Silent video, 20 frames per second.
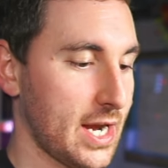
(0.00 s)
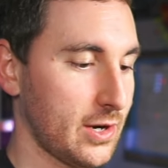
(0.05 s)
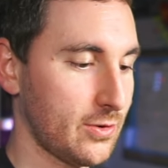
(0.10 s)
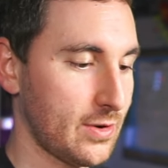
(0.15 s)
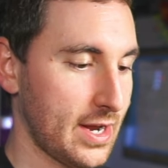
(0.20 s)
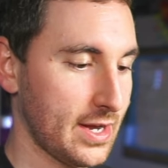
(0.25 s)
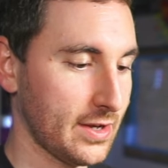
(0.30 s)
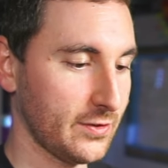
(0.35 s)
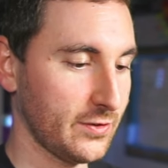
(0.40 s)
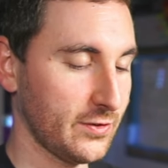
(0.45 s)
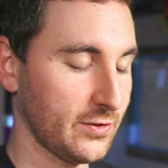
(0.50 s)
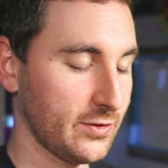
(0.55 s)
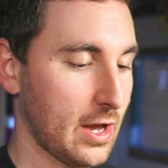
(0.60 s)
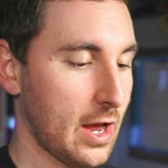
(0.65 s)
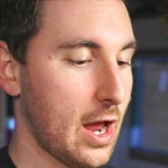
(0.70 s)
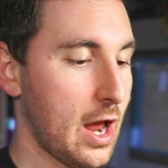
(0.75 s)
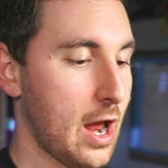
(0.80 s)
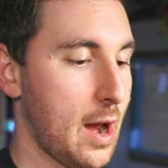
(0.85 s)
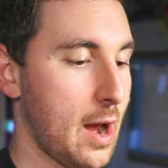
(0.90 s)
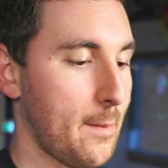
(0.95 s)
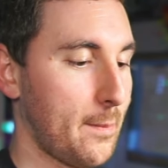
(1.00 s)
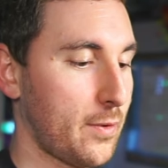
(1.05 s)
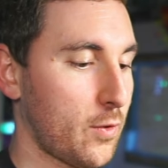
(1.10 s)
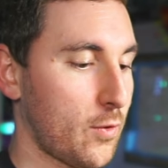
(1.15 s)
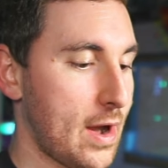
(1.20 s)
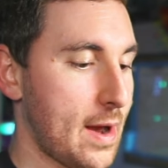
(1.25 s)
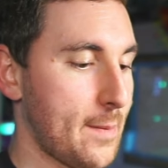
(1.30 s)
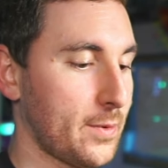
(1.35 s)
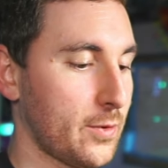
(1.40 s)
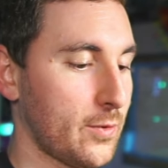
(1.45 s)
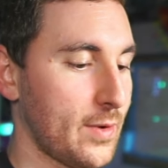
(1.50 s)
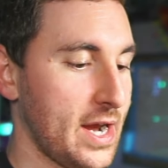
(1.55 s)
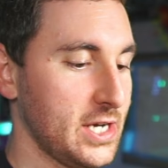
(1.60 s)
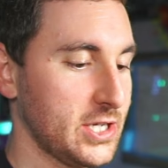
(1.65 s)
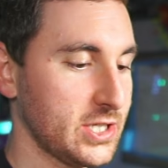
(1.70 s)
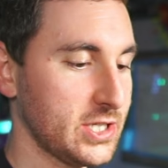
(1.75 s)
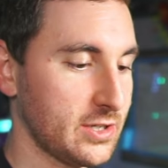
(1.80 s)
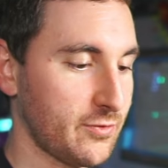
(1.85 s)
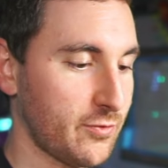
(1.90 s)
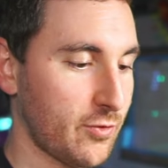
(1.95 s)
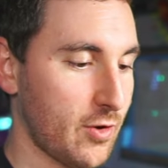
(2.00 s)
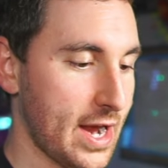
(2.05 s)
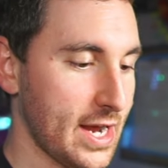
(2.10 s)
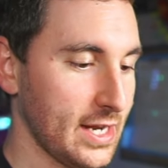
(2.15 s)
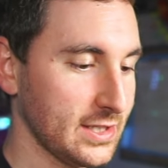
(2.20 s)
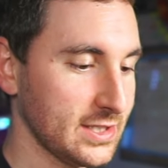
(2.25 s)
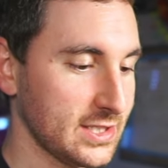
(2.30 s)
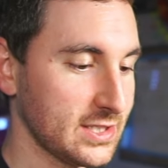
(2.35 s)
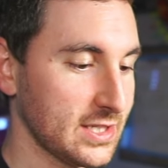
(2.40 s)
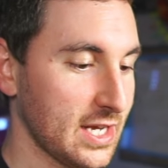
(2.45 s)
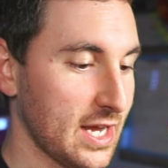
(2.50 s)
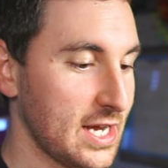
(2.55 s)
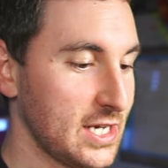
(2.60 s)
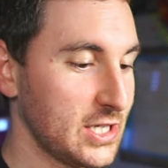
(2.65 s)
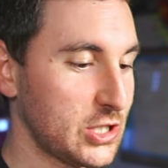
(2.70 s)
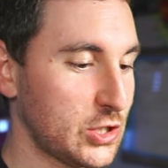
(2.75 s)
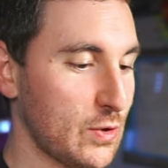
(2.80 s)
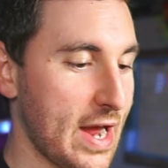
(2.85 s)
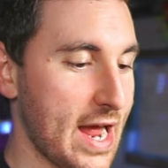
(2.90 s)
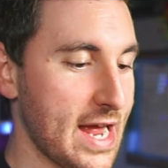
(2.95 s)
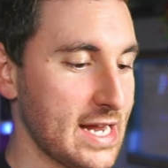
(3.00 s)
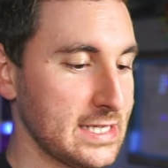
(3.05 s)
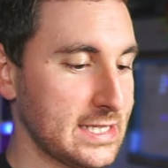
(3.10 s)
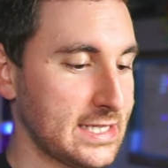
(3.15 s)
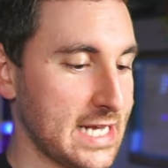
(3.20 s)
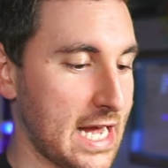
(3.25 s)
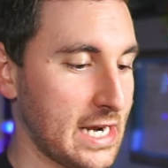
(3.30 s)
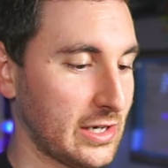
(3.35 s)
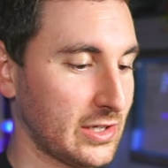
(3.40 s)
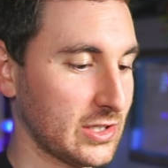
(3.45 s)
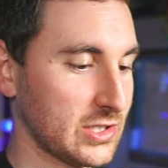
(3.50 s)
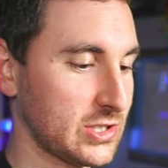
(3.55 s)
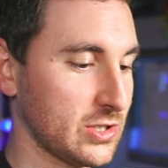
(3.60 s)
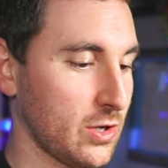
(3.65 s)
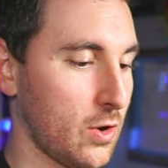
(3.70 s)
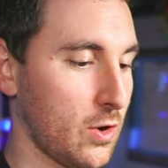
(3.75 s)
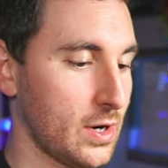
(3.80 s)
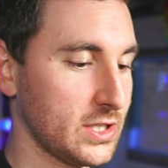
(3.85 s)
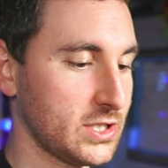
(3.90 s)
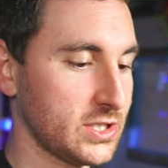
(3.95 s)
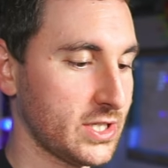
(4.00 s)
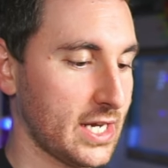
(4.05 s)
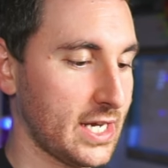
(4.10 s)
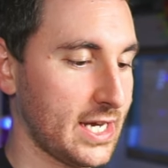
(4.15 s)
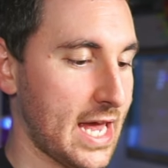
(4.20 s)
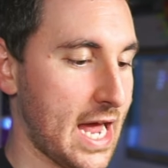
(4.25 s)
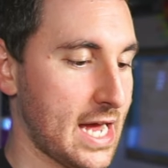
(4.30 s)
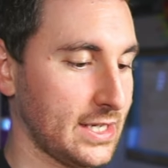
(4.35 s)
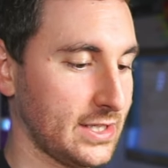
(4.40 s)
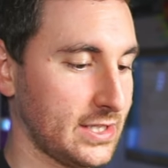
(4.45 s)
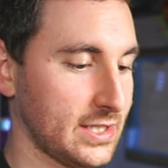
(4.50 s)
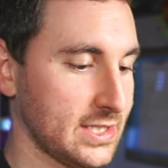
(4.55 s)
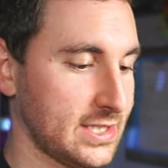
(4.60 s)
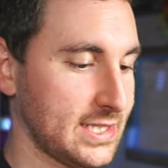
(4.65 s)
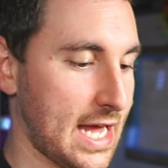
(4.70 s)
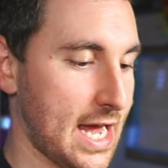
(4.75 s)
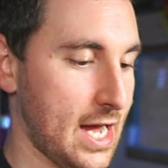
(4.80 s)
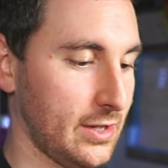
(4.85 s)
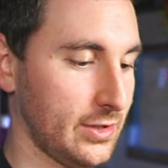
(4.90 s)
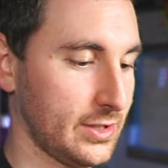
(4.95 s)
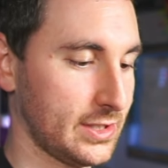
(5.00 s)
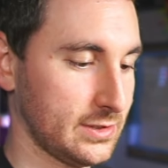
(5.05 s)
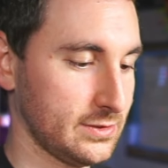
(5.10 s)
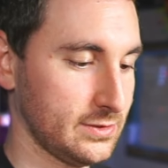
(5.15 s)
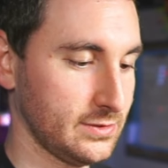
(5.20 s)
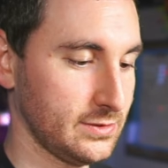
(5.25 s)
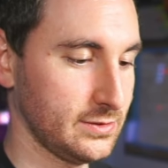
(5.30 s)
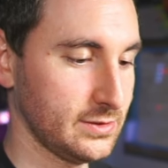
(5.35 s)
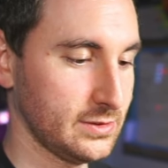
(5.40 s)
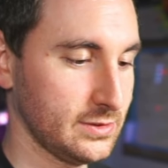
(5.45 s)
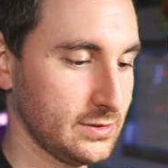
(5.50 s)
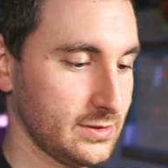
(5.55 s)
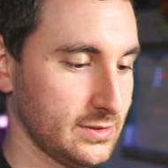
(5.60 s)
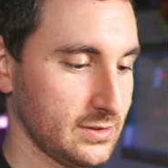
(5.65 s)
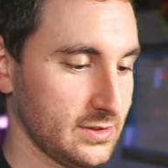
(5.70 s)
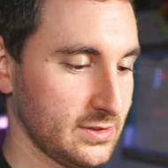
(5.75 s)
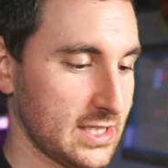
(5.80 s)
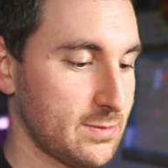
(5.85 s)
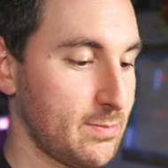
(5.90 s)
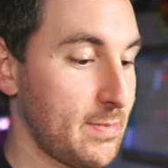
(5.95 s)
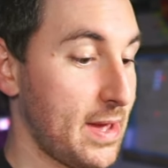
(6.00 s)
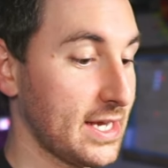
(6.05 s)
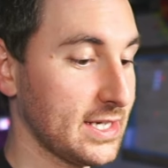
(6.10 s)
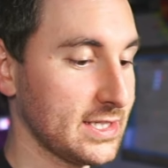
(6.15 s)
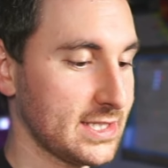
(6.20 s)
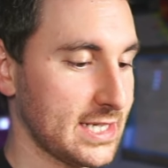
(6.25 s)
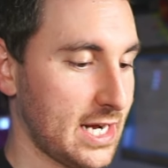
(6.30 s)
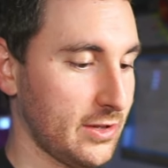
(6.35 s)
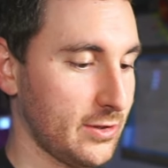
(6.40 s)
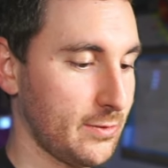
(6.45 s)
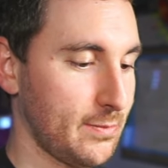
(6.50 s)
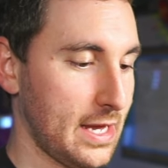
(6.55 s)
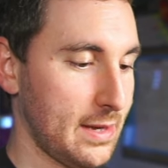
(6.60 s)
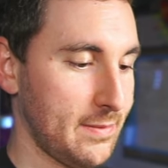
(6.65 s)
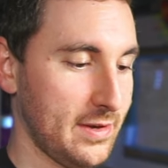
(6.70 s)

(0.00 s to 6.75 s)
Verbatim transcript: Rex. Preparation of Rites. the Swords. Giganta Zaller. It's Megazowler, baby.